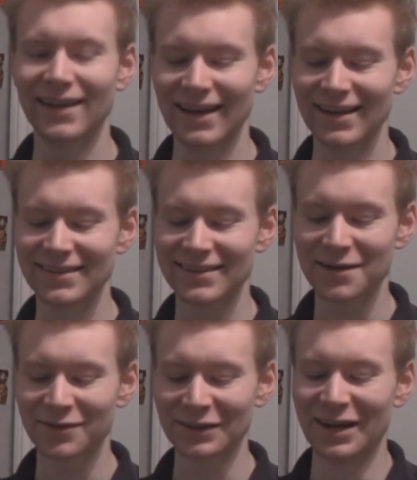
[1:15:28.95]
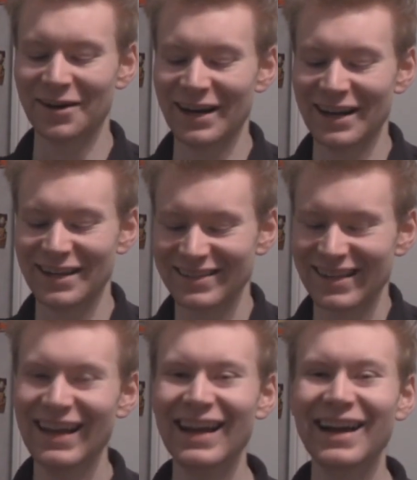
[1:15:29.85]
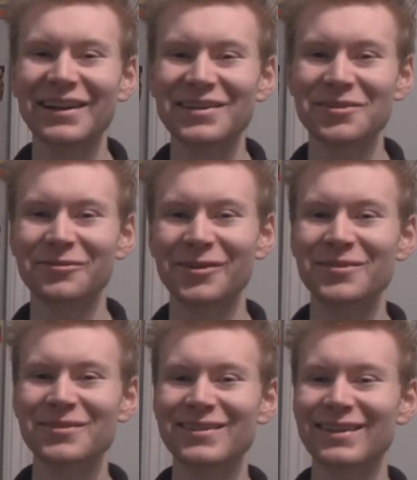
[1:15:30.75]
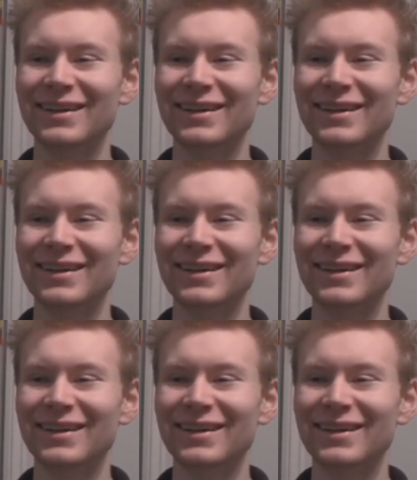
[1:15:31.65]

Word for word: And it's kind of hilarious because her phone's